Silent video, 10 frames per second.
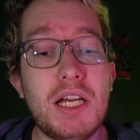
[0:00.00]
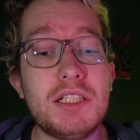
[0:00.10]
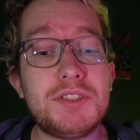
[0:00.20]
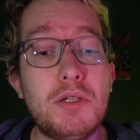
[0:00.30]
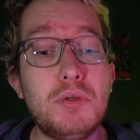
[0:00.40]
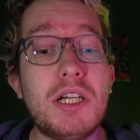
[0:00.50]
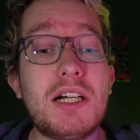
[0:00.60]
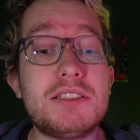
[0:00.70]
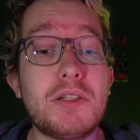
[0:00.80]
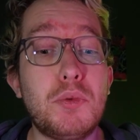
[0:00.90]
so the
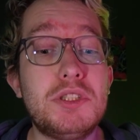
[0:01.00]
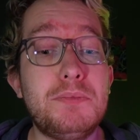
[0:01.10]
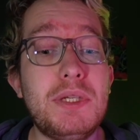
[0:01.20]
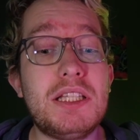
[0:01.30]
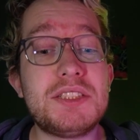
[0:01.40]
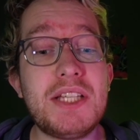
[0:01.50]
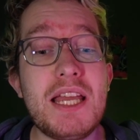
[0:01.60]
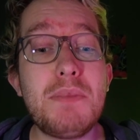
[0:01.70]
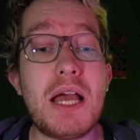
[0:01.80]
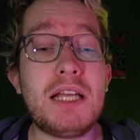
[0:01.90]
color will be the
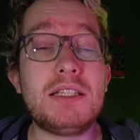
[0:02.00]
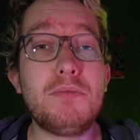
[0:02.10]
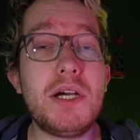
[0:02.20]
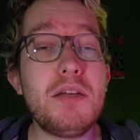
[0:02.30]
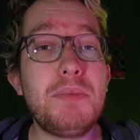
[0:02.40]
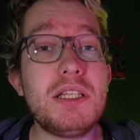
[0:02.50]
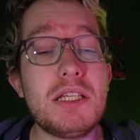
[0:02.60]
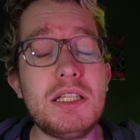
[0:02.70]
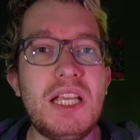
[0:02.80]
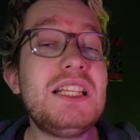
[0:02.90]
same, and in my
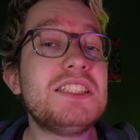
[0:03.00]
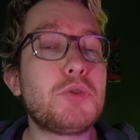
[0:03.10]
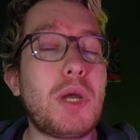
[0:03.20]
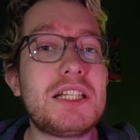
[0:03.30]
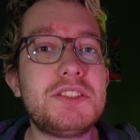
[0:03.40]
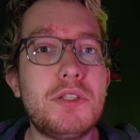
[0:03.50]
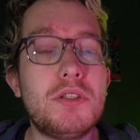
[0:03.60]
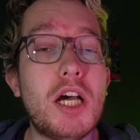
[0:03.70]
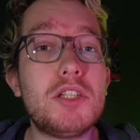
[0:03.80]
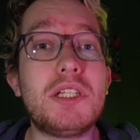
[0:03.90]
opinion it distracts you
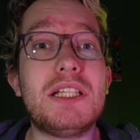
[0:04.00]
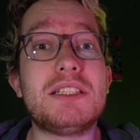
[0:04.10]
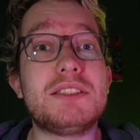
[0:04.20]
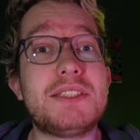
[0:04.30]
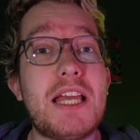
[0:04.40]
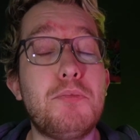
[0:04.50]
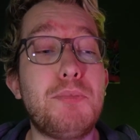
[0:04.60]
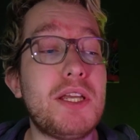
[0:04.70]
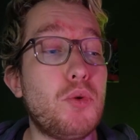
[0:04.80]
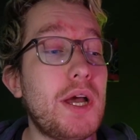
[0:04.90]
not in the same
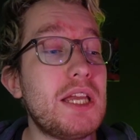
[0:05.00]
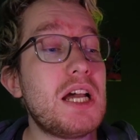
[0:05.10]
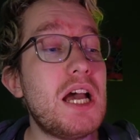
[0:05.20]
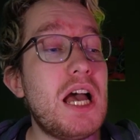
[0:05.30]
big way